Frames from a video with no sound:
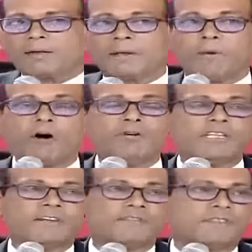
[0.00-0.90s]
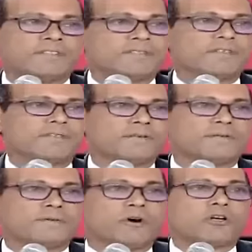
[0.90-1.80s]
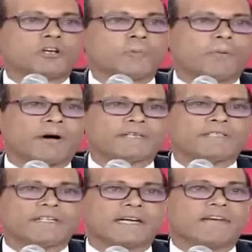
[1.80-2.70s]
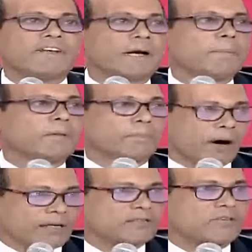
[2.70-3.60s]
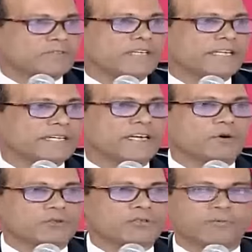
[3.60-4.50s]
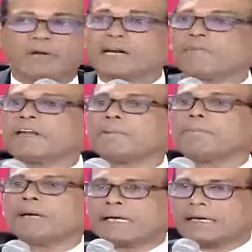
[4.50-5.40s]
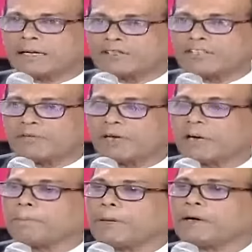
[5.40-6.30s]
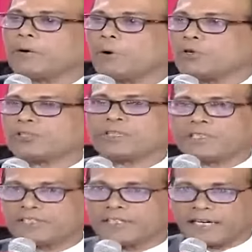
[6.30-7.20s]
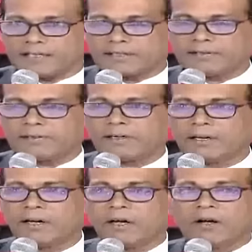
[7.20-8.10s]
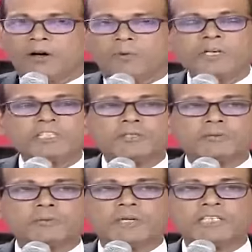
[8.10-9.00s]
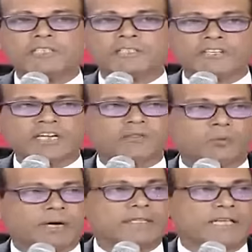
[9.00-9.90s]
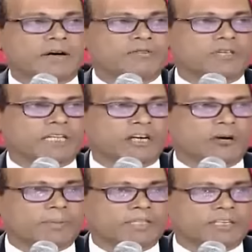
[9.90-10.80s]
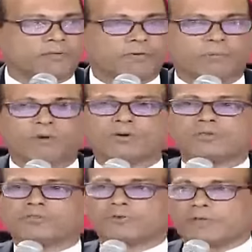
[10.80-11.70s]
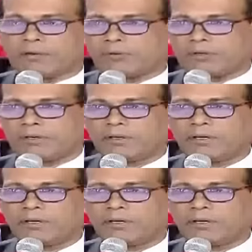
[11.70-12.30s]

The Maldives occupies the navigable parts of the Indian Ocean. We are a very big country. We are a big ocean state. We stretch 1,000 kilometers from north to south.